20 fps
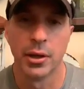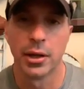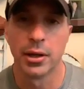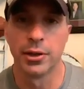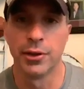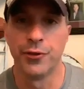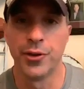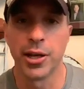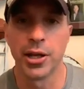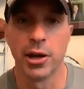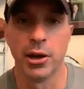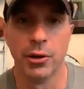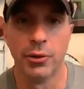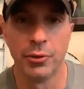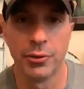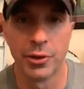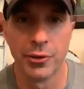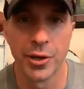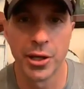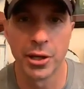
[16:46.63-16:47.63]
the
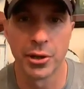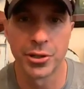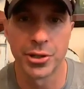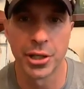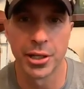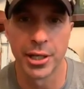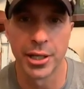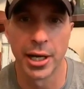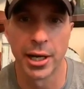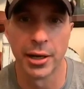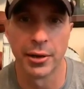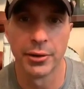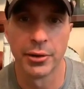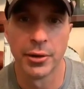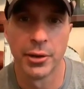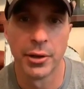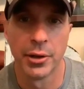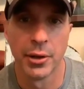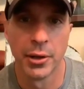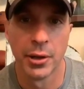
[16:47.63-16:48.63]
video, the video shut down.
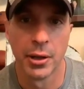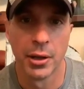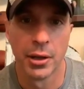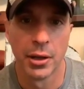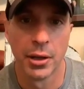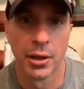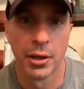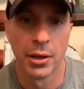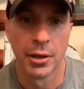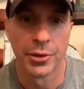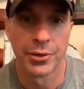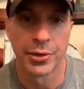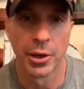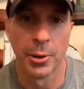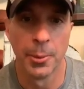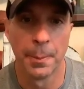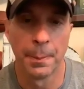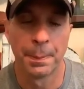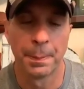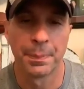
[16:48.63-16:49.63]

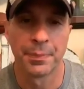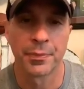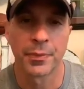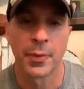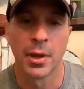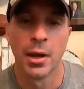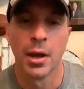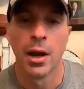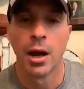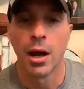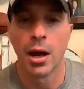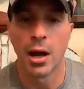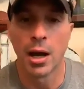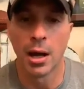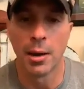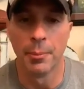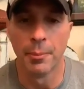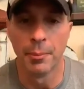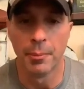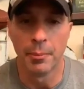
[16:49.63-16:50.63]
So,
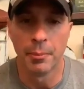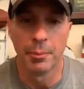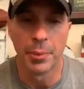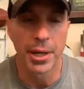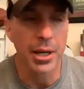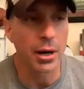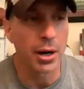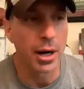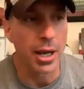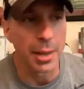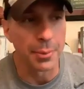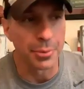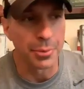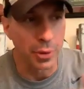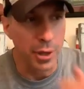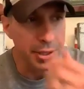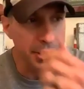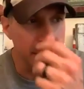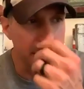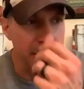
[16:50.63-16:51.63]
um, but here I am
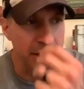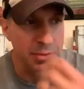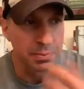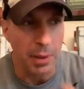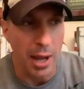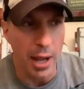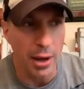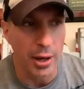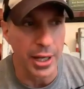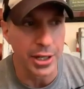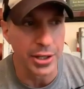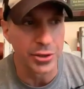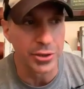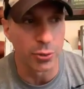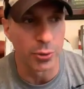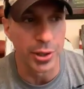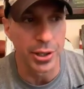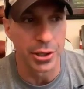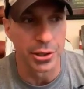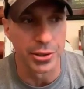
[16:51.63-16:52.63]
thrust in the spotlight at
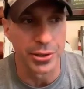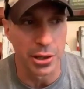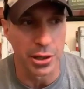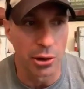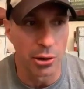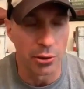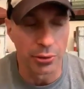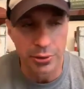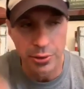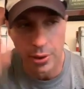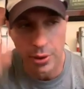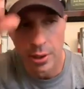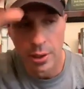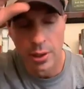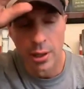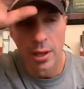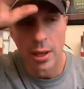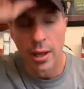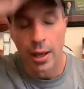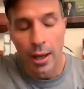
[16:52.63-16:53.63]
twenty years old,
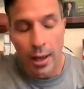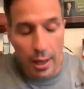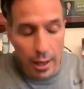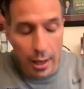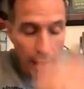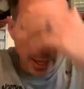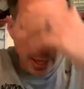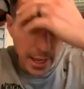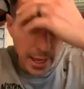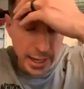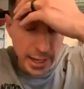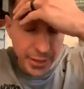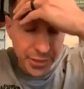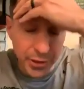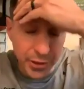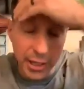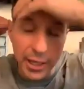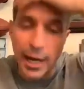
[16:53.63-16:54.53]
and I thought